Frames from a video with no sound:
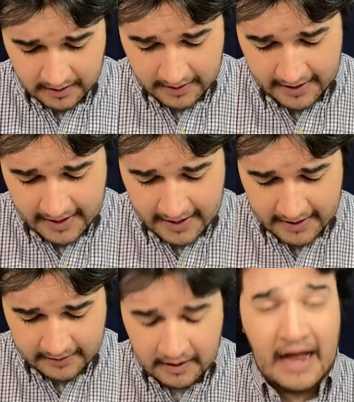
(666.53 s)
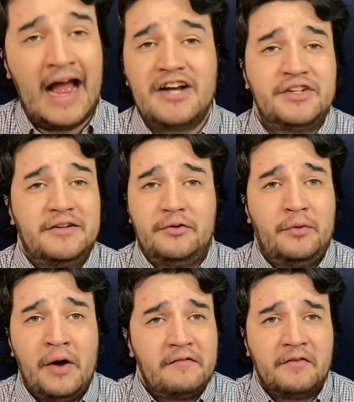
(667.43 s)
And actually,
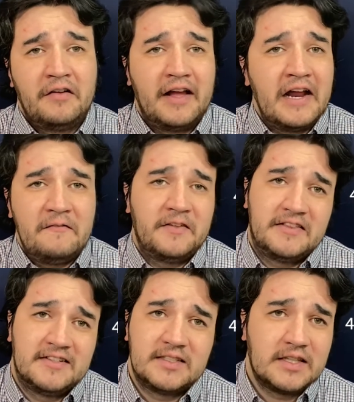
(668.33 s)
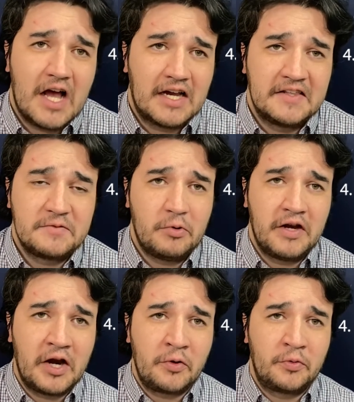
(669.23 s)
quite frankly, I kind of feel like this is a lock at this point.
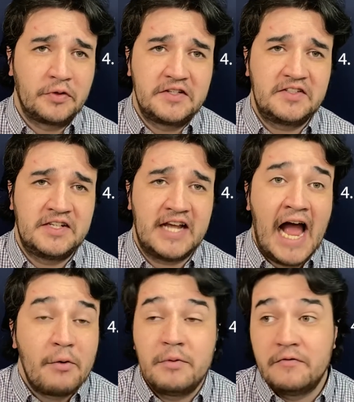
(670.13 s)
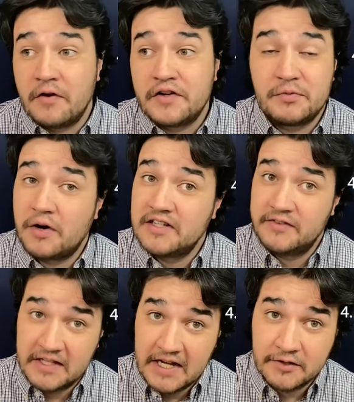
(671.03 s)
I would be very surprised if
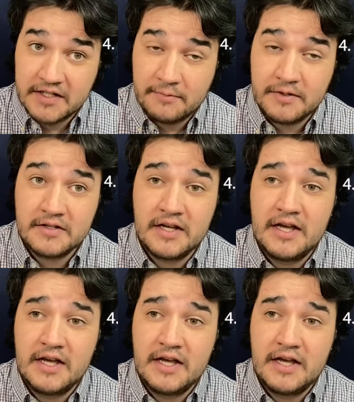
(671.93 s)
anything else happened.